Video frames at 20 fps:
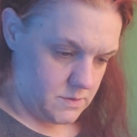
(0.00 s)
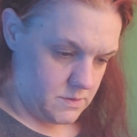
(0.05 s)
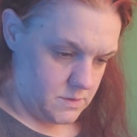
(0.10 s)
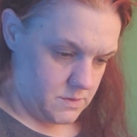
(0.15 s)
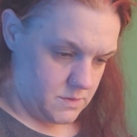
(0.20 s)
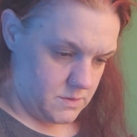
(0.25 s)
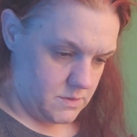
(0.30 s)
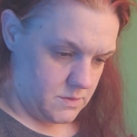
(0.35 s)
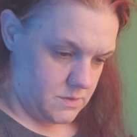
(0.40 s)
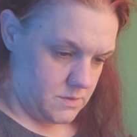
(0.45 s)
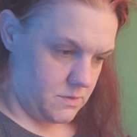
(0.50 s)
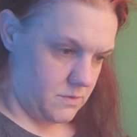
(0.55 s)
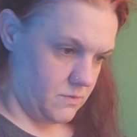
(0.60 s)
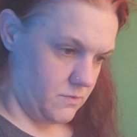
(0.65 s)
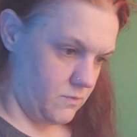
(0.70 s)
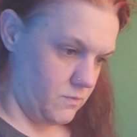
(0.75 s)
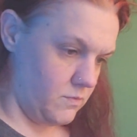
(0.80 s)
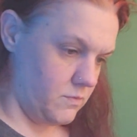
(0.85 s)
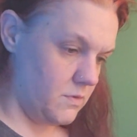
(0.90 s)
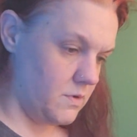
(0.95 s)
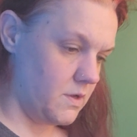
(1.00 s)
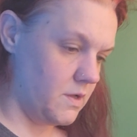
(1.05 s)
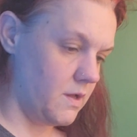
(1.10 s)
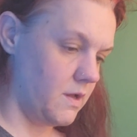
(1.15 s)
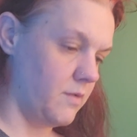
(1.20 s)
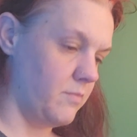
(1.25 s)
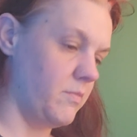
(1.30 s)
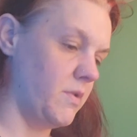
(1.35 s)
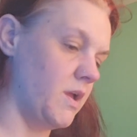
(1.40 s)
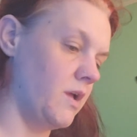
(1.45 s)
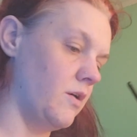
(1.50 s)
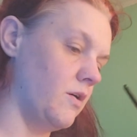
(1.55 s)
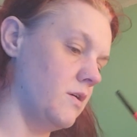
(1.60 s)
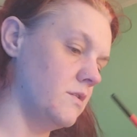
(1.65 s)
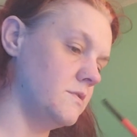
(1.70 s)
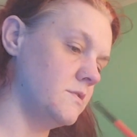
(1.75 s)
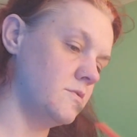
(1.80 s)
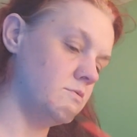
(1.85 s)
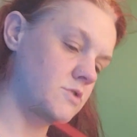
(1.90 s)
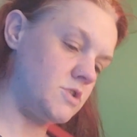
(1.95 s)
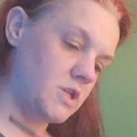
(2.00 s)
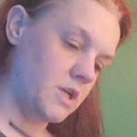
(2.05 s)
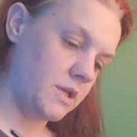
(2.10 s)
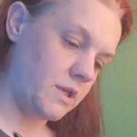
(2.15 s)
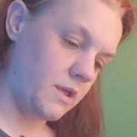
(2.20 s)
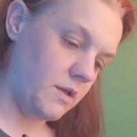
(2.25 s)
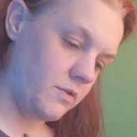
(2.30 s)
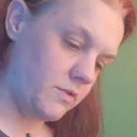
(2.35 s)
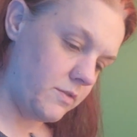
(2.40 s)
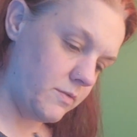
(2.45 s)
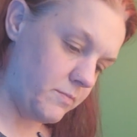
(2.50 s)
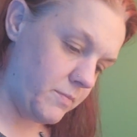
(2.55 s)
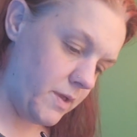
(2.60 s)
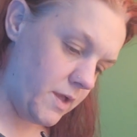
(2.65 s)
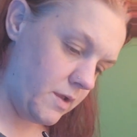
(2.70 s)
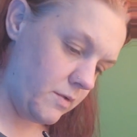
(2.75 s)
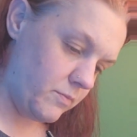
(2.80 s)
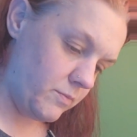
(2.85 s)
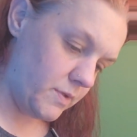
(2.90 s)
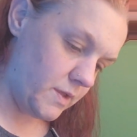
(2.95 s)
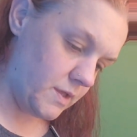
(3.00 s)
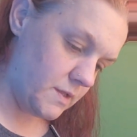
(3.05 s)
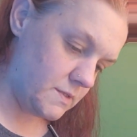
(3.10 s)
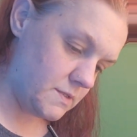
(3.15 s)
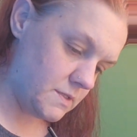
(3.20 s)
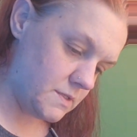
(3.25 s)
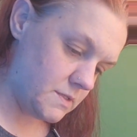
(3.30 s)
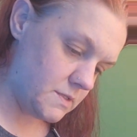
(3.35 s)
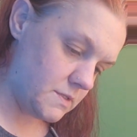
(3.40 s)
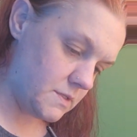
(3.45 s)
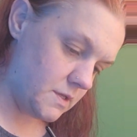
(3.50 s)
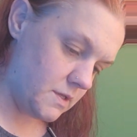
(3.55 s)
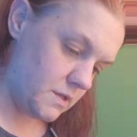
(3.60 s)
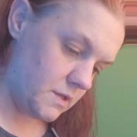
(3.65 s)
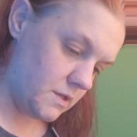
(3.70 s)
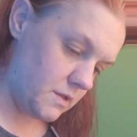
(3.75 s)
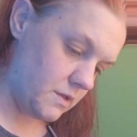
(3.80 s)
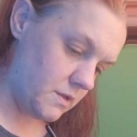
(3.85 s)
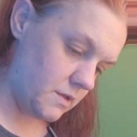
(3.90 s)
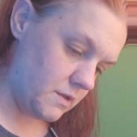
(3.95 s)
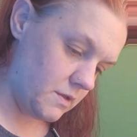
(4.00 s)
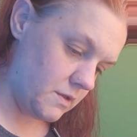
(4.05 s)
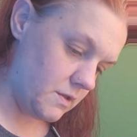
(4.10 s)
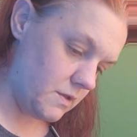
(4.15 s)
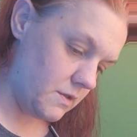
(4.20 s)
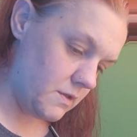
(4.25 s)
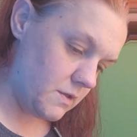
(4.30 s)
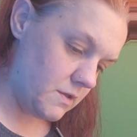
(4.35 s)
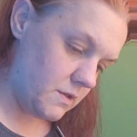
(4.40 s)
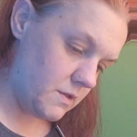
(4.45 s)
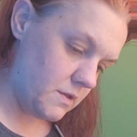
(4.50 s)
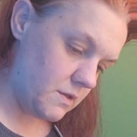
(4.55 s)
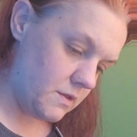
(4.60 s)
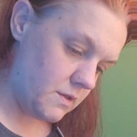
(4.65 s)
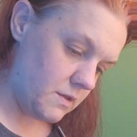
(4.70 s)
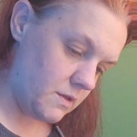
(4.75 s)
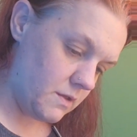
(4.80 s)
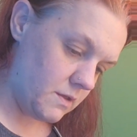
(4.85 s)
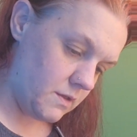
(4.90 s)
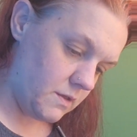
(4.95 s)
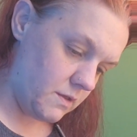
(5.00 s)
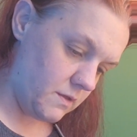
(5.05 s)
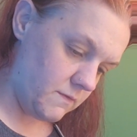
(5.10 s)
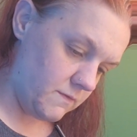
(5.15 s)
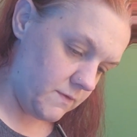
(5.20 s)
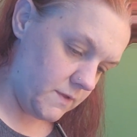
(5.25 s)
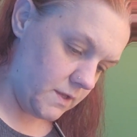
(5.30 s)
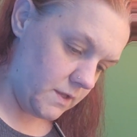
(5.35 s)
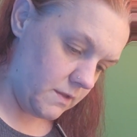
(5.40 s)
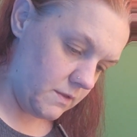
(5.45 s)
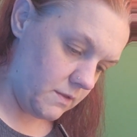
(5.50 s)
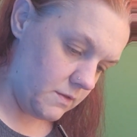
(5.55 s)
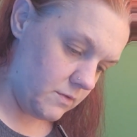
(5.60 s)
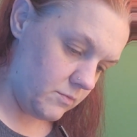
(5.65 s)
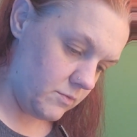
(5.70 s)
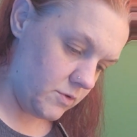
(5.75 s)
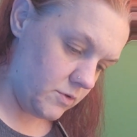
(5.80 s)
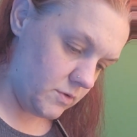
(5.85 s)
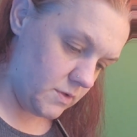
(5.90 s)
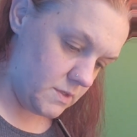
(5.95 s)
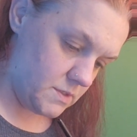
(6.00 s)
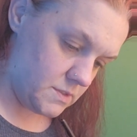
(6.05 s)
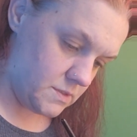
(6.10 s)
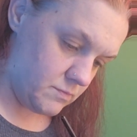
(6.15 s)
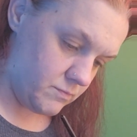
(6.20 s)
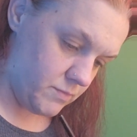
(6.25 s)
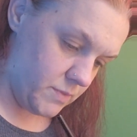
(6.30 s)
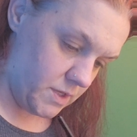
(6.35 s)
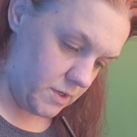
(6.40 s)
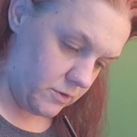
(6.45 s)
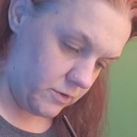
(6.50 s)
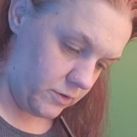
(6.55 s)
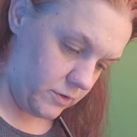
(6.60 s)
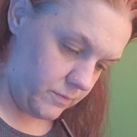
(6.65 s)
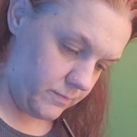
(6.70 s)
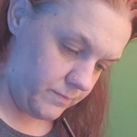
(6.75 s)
So I may also check out the paint pens and see if any of them do this better,